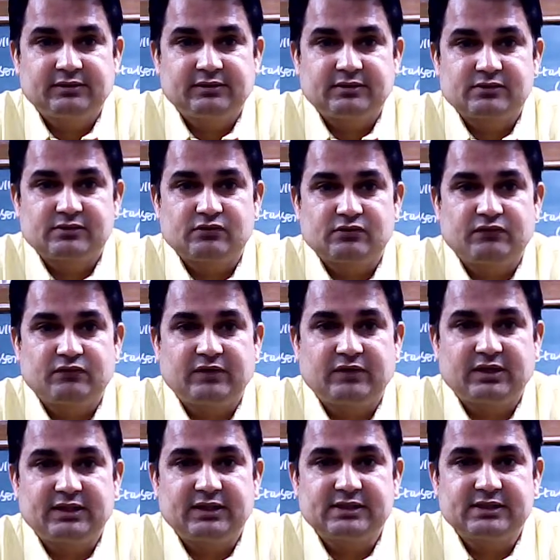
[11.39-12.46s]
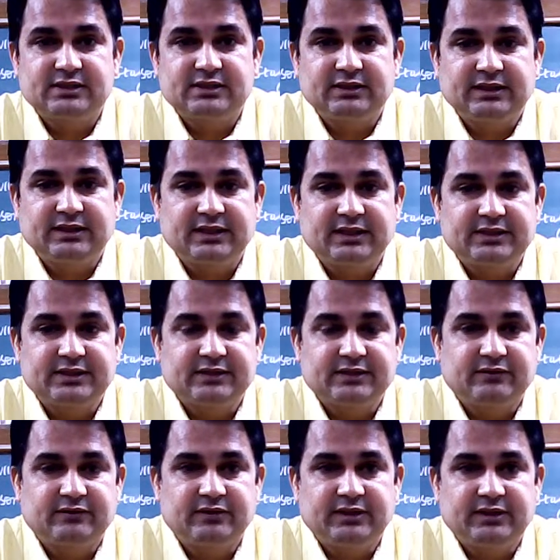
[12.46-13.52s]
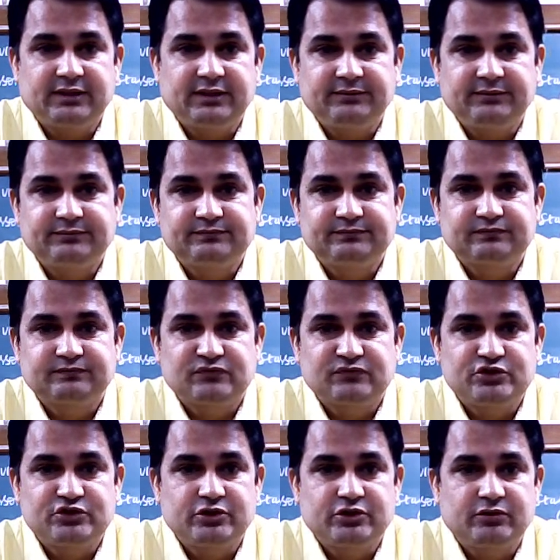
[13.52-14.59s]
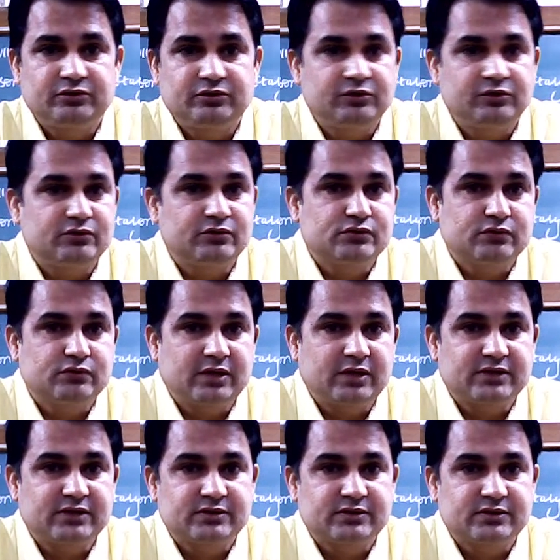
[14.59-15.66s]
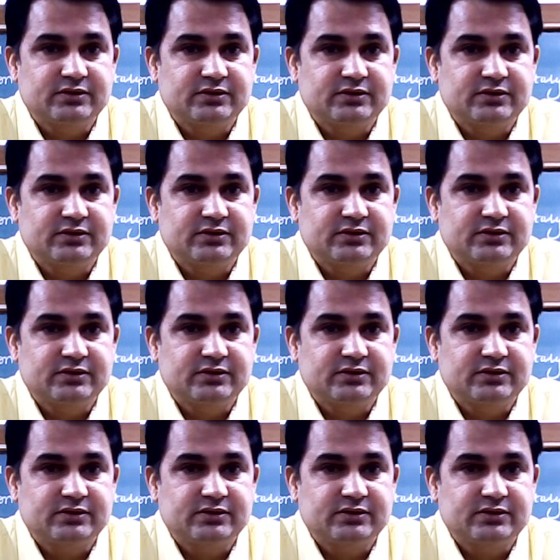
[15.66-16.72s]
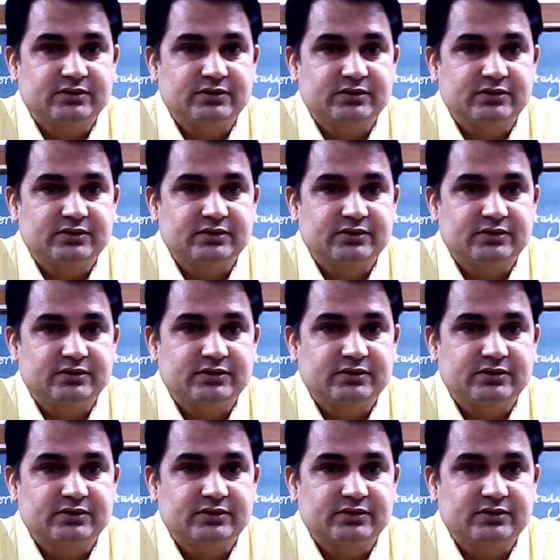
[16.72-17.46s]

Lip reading: So far, it's indicating only 0 students. Okay, two students.